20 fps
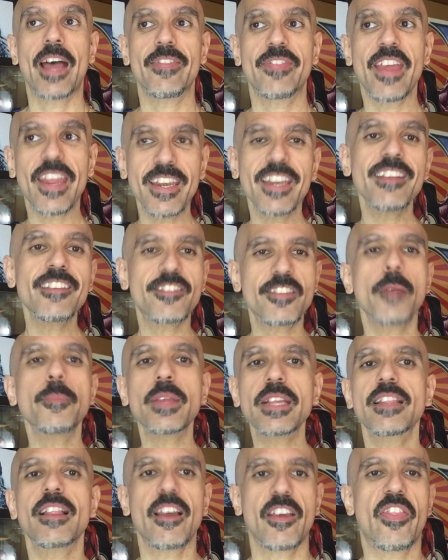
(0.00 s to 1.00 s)
They need
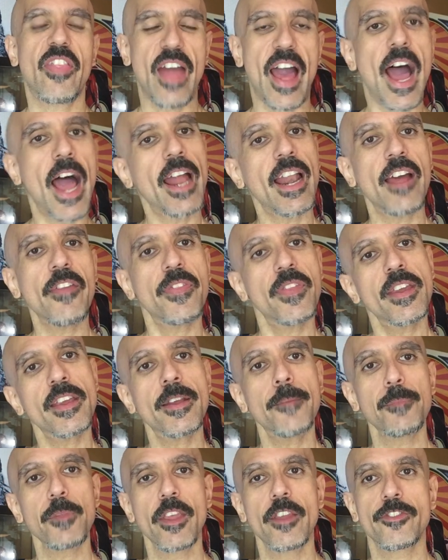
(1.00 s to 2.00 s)
something like that, I
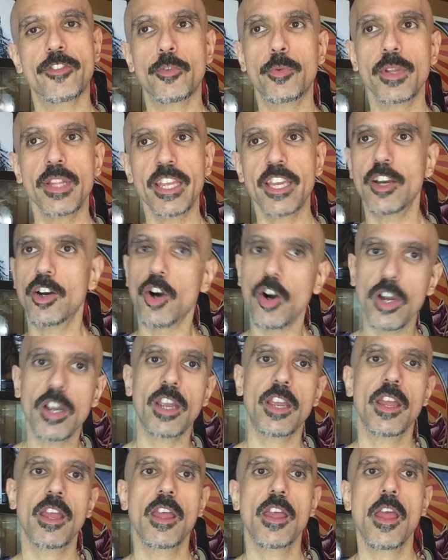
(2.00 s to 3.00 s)
think, to really
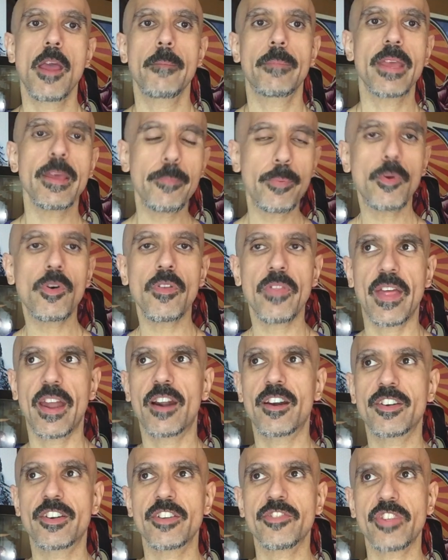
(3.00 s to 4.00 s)
hook people that
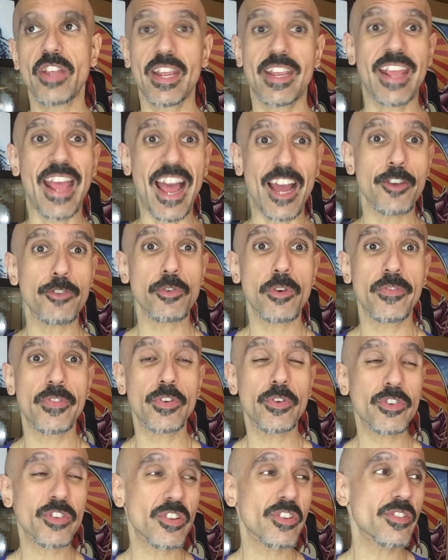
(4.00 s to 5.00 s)
are just, like, casual
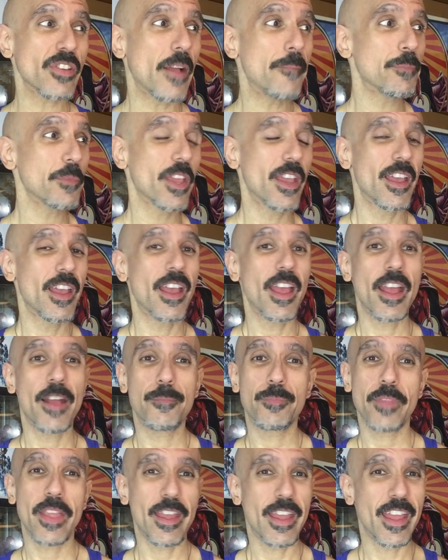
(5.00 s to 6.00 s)
viewers. Because
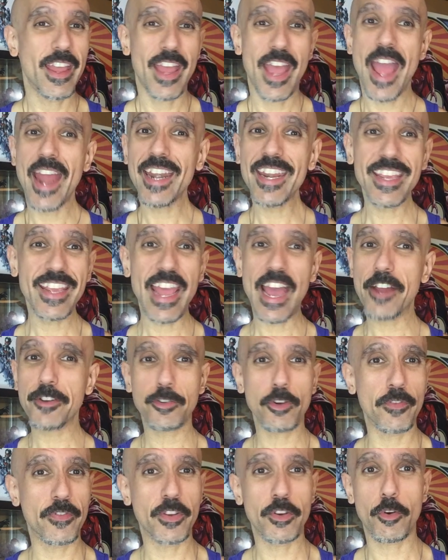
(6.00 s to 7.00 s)
any
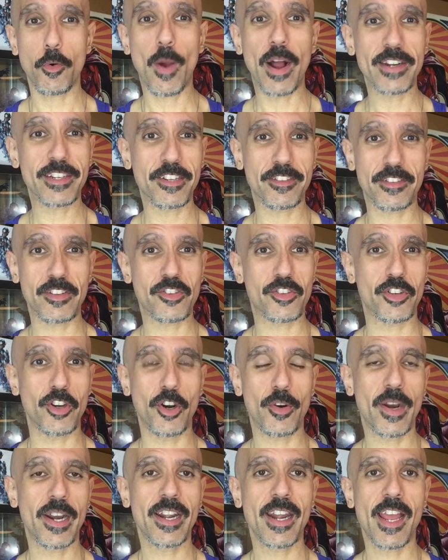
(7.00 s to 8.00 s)
casual viewer watches this
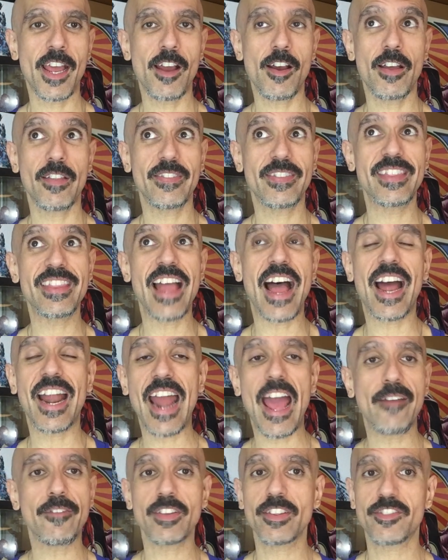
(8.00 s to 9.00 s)
show right now, not
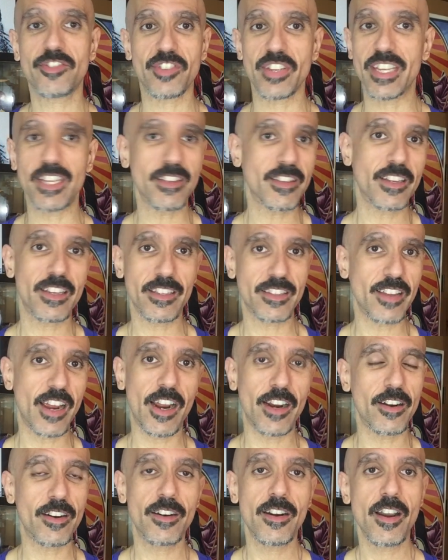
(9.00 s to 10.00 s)
having seen the
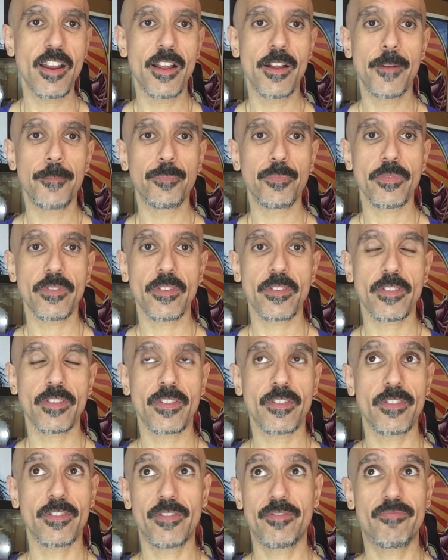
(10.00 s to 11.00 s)
entire
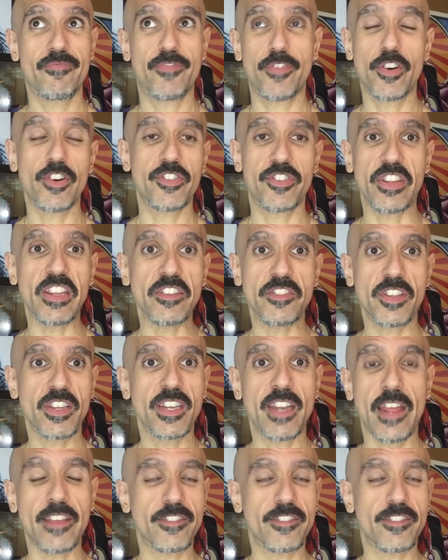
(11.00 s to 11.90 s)
first season